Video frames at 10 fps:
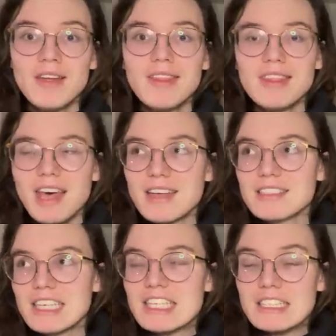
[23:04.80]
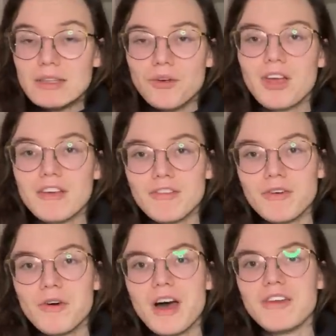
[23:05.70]
that it's looking
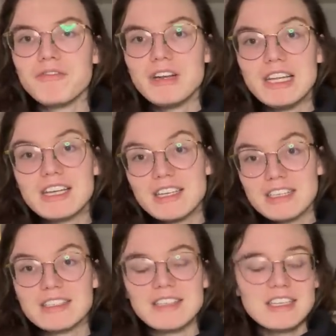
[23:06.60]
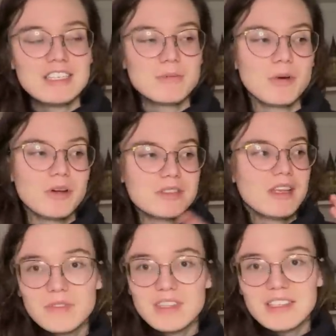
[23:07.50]
for and really can exist because
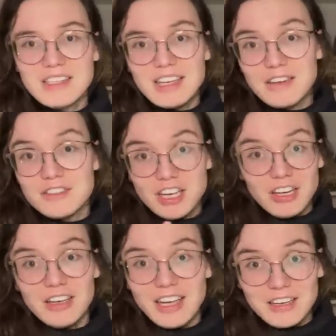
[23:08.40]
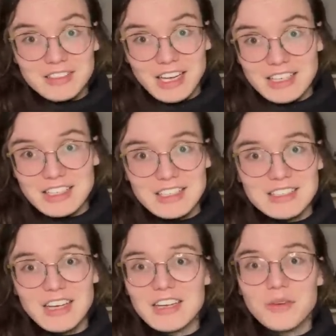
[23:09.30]
this set has generally had a talented
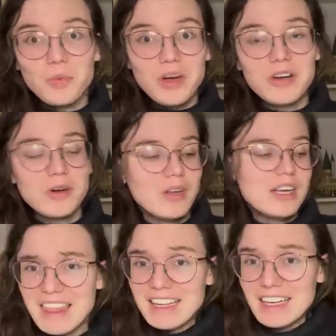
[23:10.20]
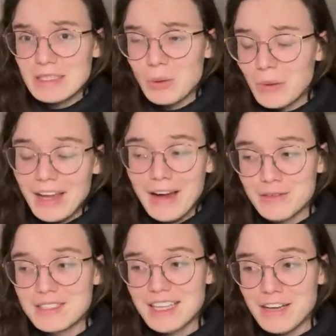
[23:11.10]
designer work on it. I think that's all I have
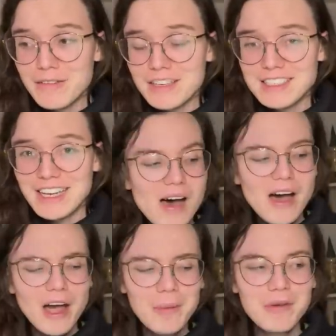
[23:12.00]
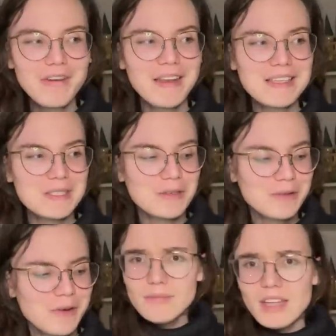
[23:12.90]
to say for this set. I hope you found this
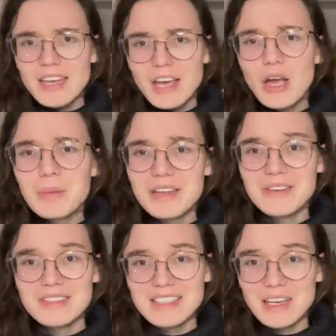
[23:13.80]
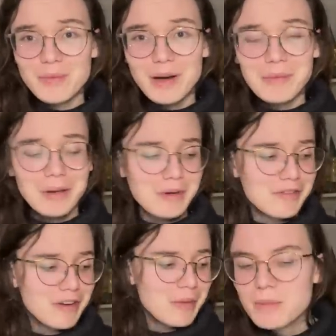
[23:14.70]
useful and I hope that you understand where I'm coming
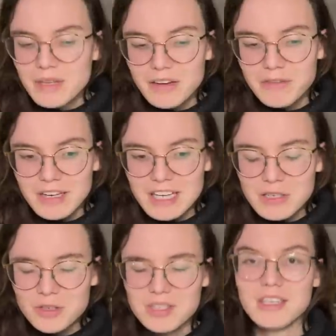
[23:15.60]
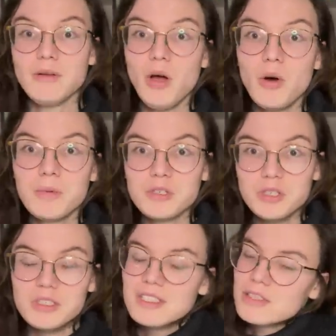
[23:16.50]
from. It's been a really interesting
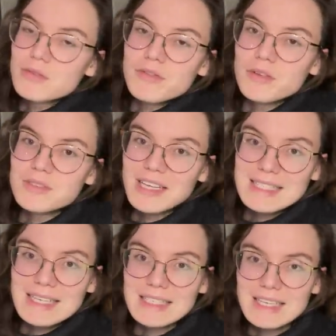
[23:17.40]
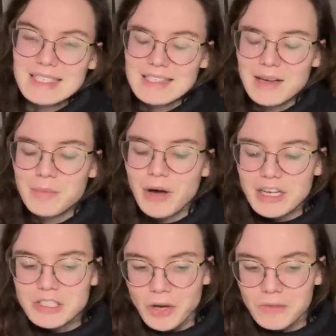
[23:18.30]
opportunity to review sets like this but I
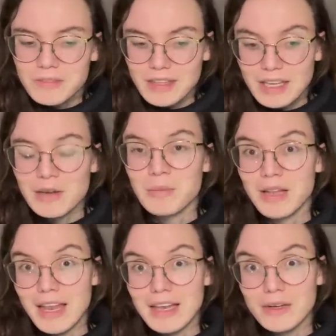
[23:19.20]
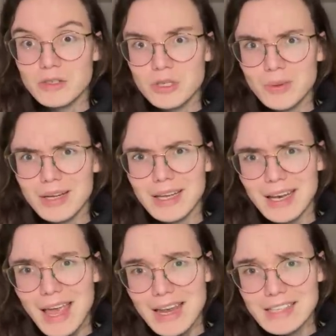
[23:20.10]
don't think I'm planning on doing it
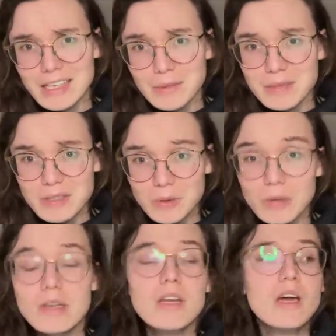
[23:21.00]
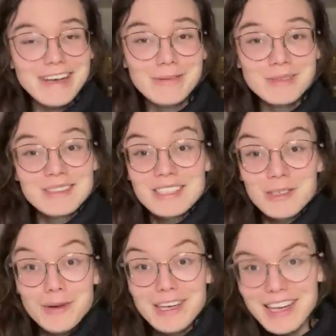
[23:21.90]
anytime soon. And I will see you
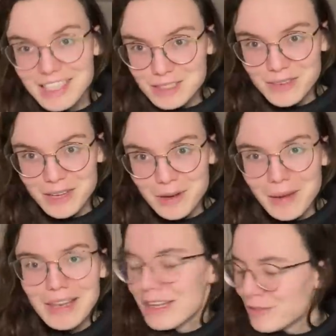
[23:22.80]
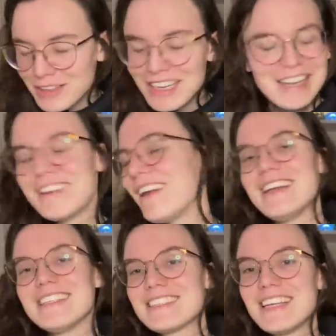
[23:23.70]
in the next video my lovely LEGO
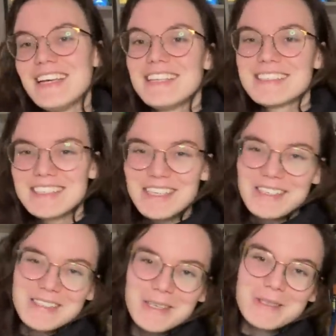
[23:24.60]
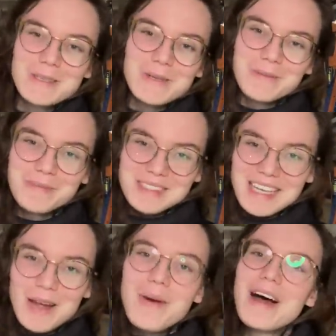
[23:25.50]
addicts. See you so soon.
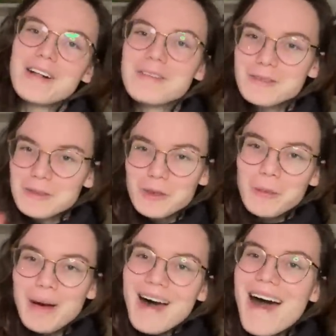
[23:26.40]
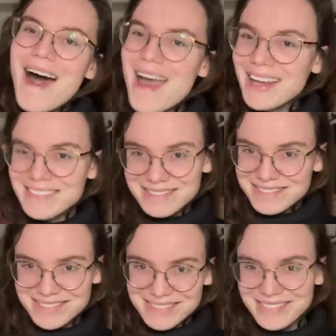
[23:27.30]
Stay well. Goodbye.
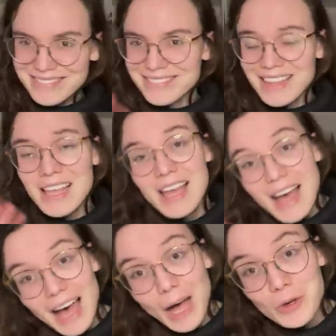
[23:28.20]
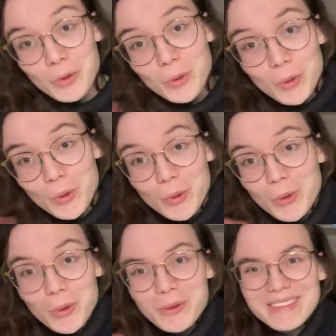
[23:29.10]

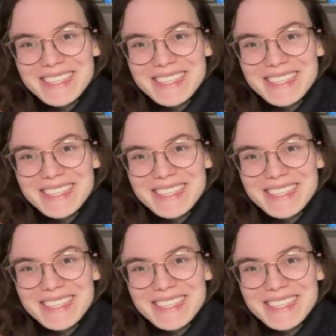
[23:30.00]
Hello.